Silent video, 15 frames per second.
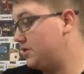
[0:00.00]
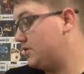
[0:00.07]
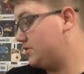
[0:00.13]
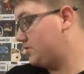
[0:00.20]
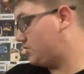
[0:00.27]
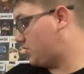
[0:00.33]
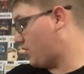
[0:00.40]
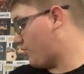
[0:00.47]

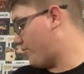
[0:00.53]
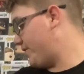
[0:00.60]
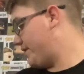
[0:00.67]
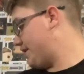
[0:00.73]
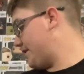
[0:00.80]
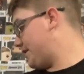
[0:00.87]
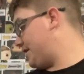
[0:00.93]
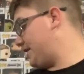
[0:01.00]
So we
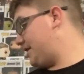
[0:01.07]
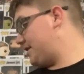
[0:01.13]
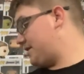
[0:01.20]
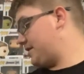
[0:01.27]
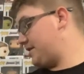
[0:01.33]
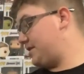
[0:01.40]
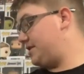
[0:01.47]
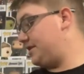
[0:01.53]
did get
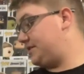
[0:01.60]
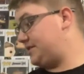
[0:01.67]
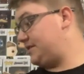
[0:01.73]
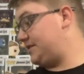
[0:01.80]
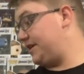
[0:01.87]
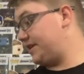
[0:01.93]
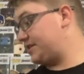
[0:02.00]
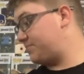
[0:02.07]
the
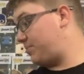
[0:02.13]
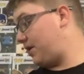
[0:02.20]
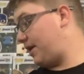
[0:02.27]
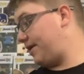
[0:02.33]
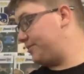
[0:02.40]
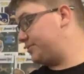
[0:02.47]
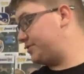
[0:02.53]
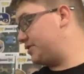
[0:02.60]
six
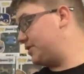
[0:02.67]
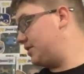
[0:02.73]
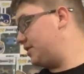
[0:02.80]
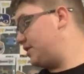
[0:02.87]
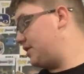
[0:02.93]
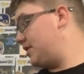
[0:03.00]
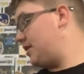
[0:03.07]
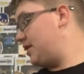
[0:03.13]
pops
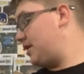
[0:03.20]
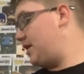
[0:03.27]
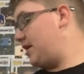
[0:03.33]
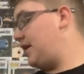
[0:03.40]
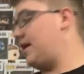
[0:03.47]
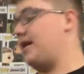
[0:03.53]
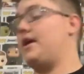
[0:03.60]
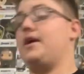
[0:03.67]

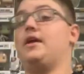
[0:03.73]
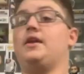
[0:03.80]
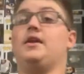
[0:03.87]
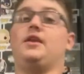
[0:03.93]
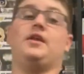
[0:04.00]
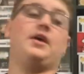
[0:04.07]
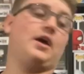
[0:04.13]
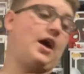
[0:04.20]

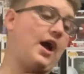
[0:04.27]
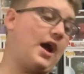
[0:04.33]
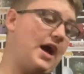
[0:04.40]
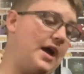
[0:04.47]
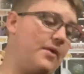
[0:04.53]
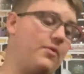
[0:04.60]
and I